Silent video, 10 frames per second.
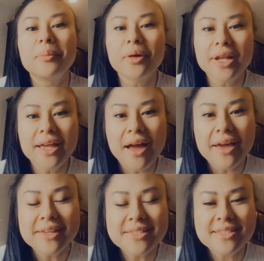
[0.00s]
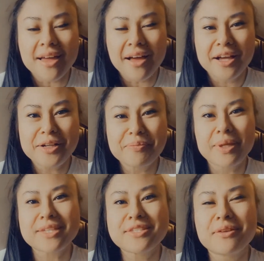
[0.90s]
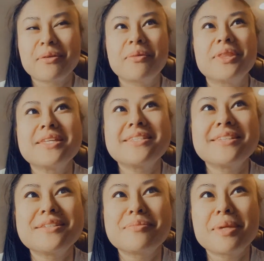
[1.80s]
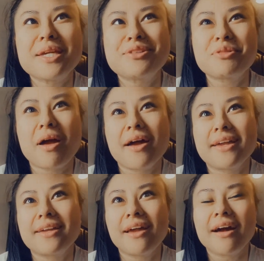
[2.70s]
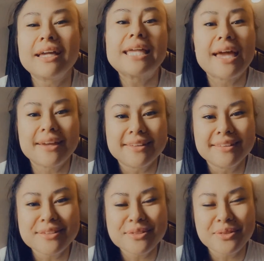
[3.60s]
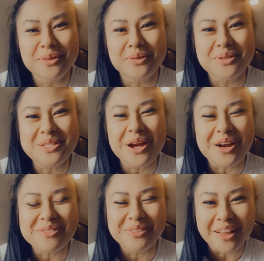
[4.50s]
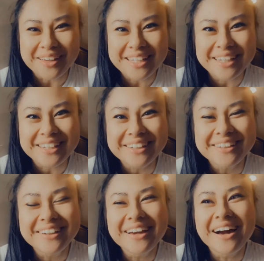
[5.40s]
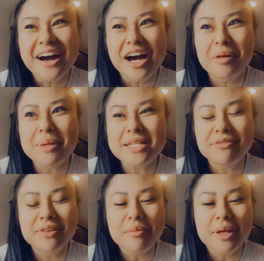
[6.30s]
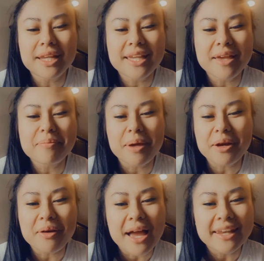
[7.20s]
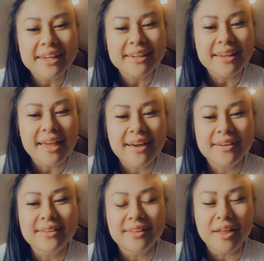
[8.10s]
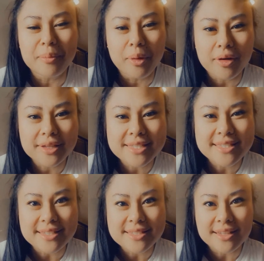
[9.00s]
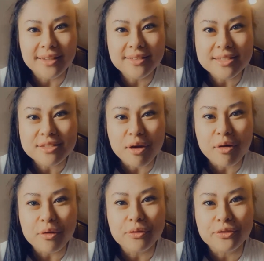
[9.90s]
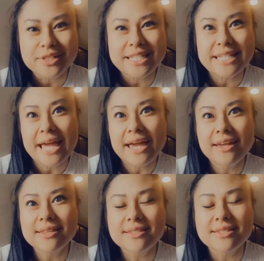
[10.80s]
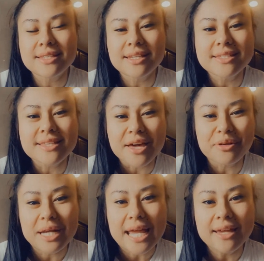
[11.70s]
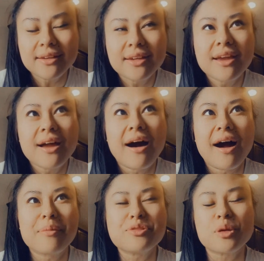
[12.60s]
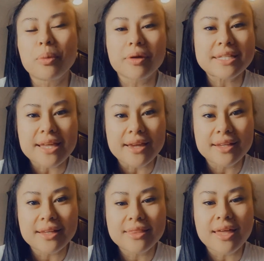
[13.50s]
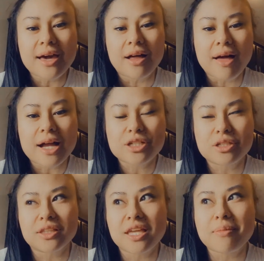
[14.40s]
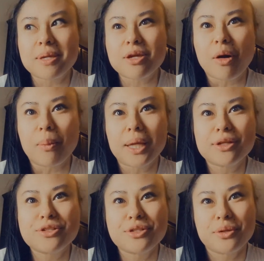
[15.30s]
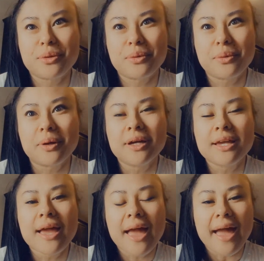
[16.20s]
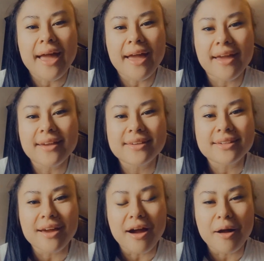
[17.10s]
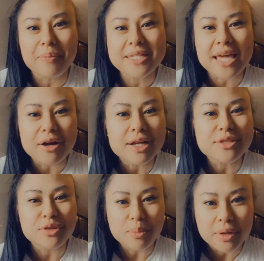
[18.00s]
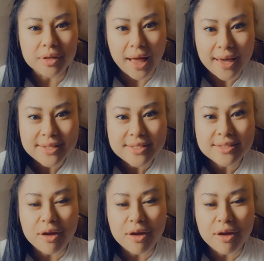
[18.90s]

Morning, guys. So this is me trying again to start vlogging. I definitely want to get better at it and a lot more consistent. So for today, since it is Saturday, I'm super excited that I'll actually be going to a Saturday Zumba class.